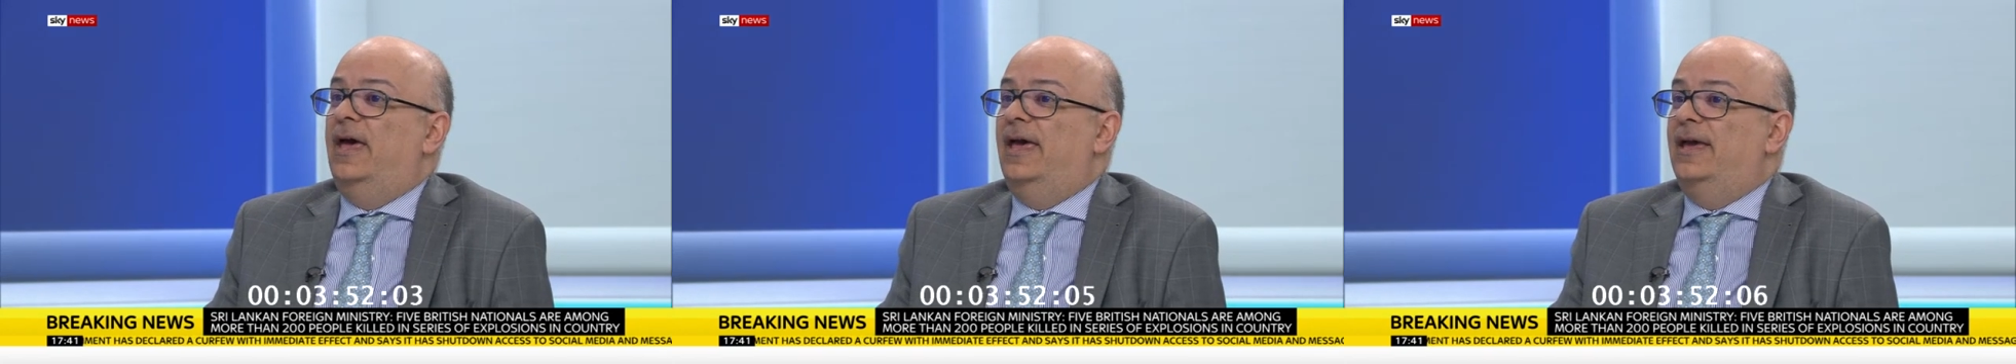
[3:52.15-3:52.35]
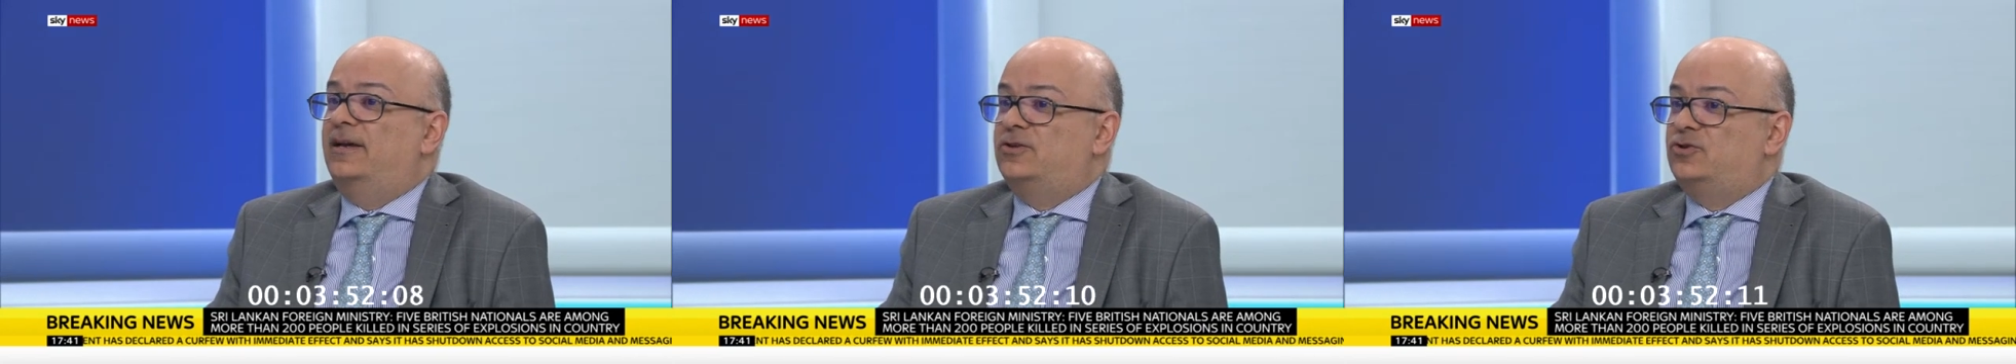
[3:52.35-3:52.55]

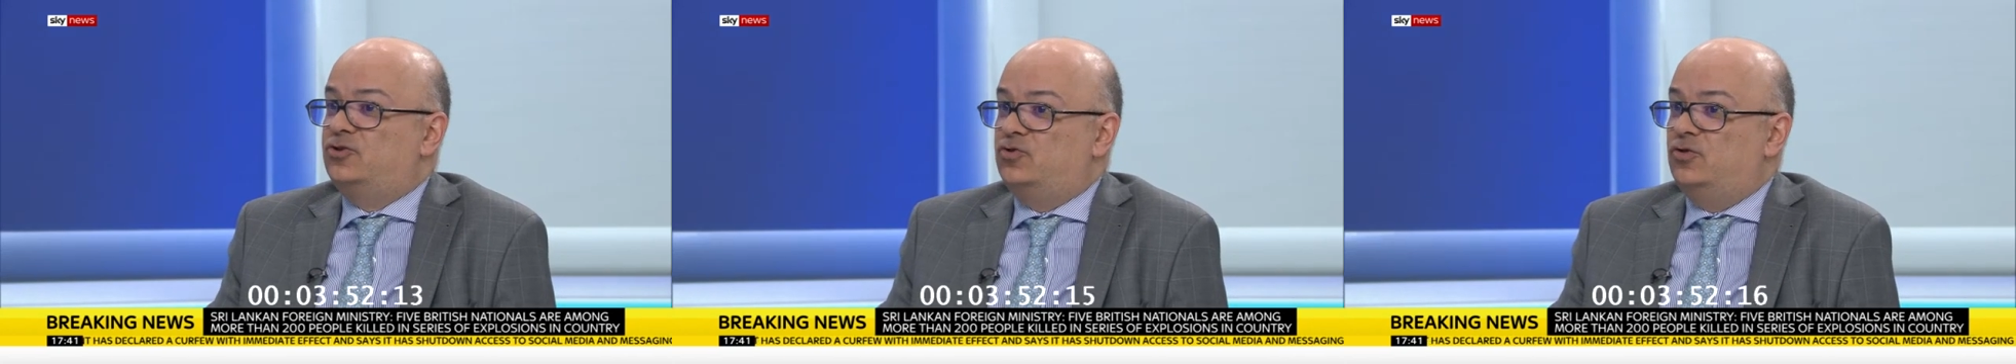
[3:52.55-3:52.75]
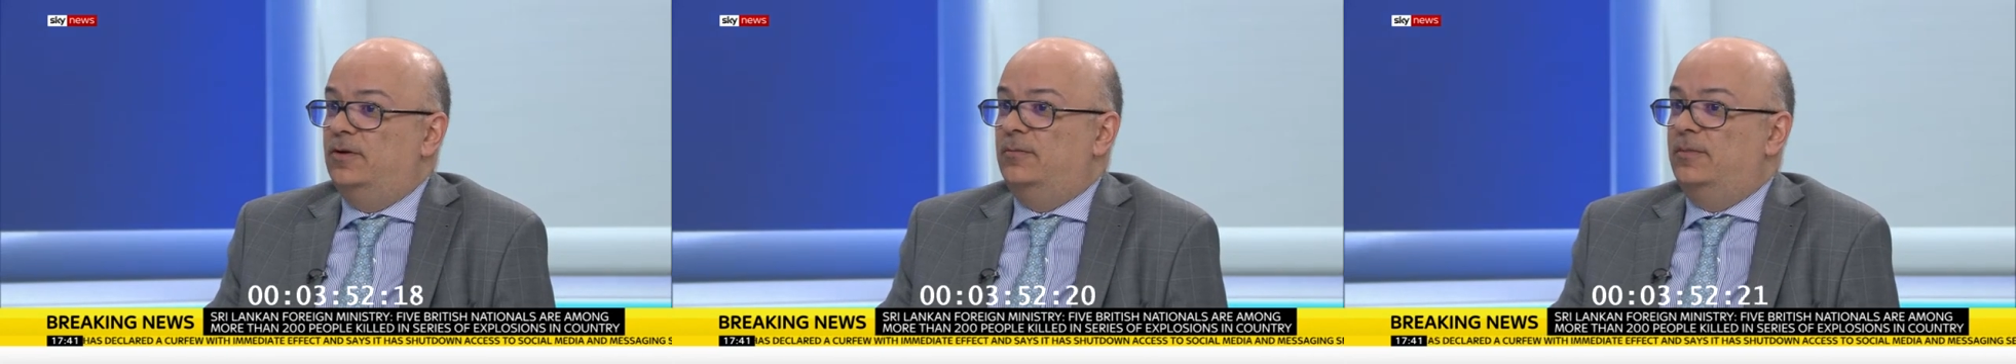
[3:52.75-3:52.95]

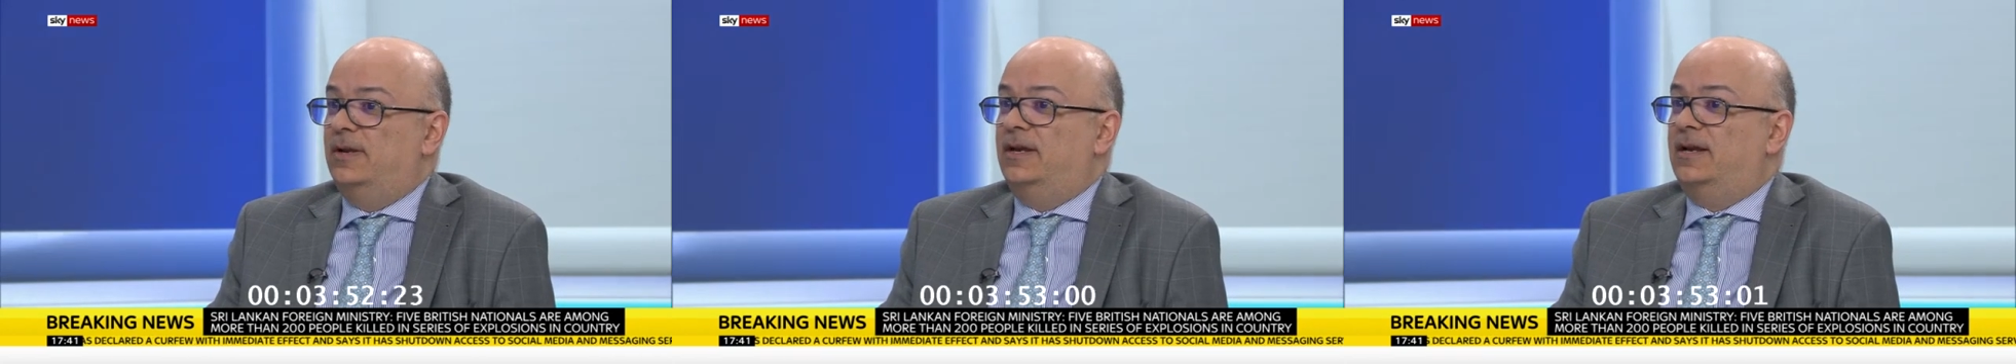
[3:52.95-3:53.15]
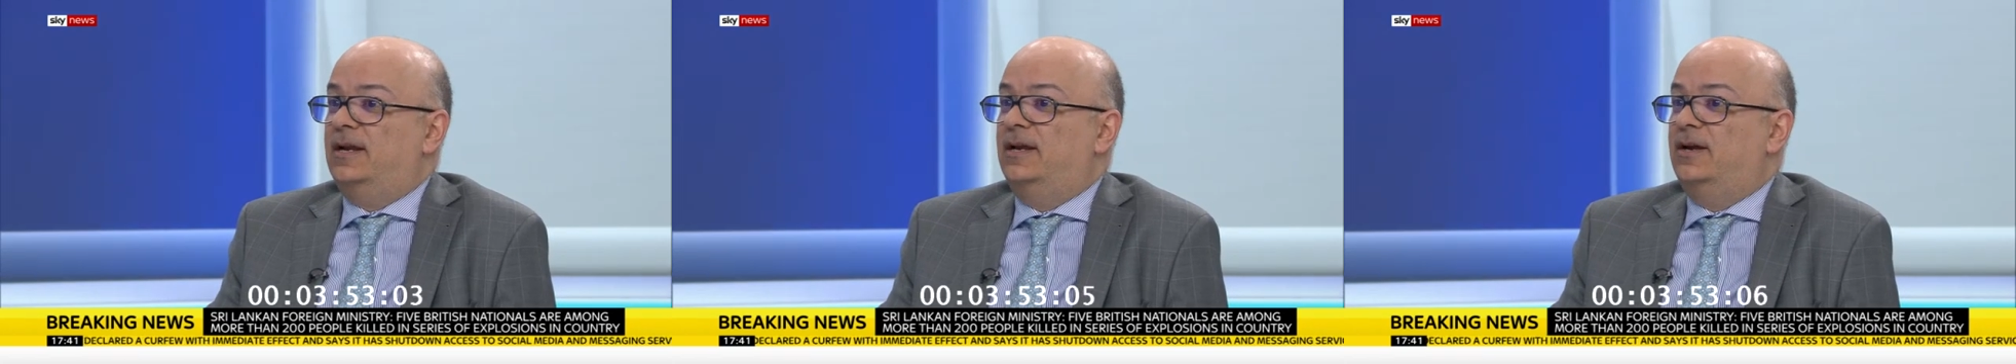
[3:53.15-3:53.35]

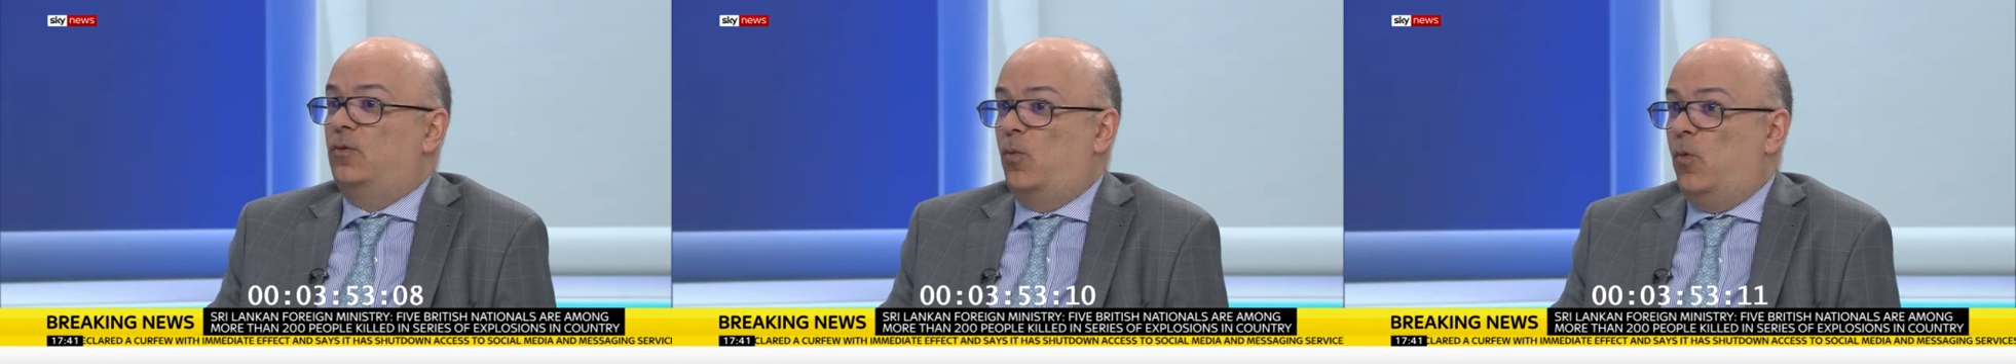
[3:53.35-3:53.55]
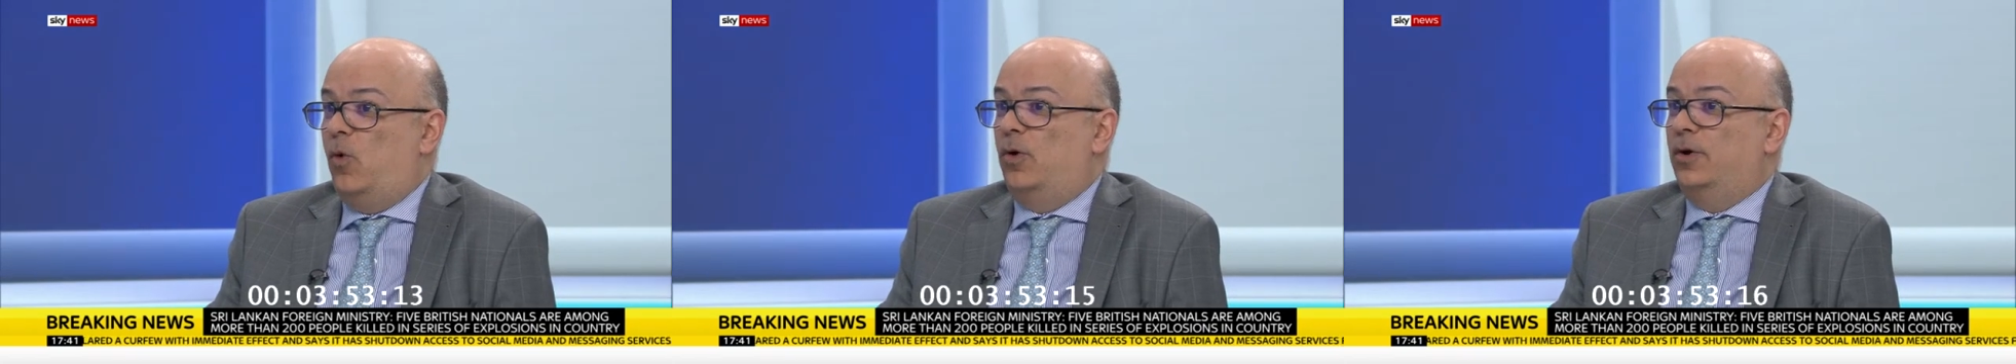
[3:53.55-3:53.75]
extremely clear
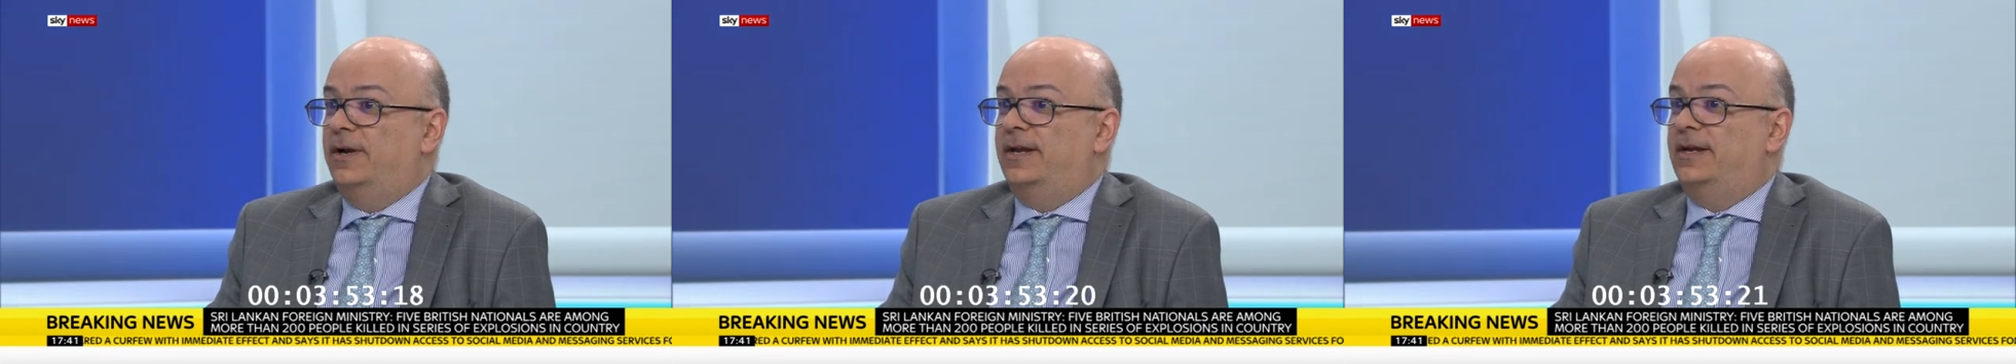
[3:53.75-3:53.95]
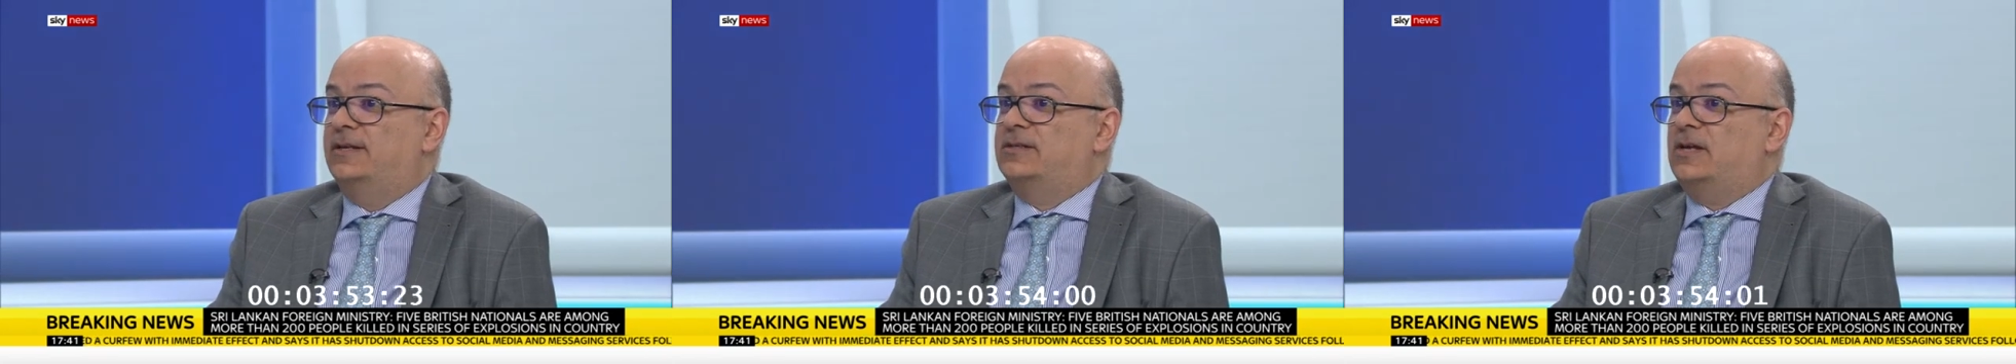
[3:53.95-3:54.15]

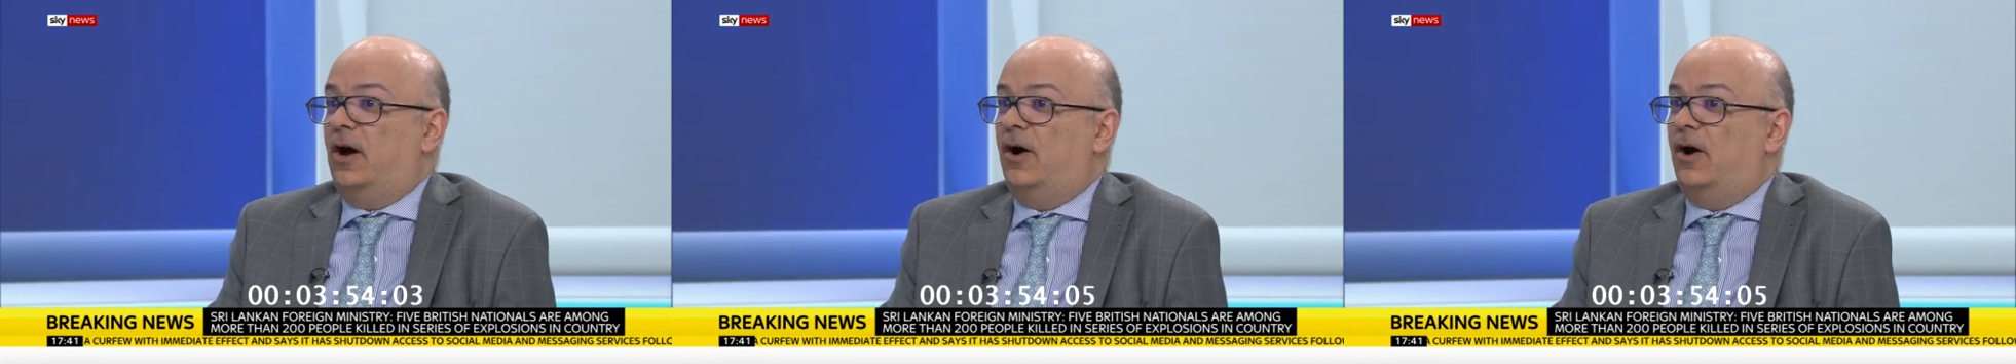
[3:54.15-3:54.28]
warnings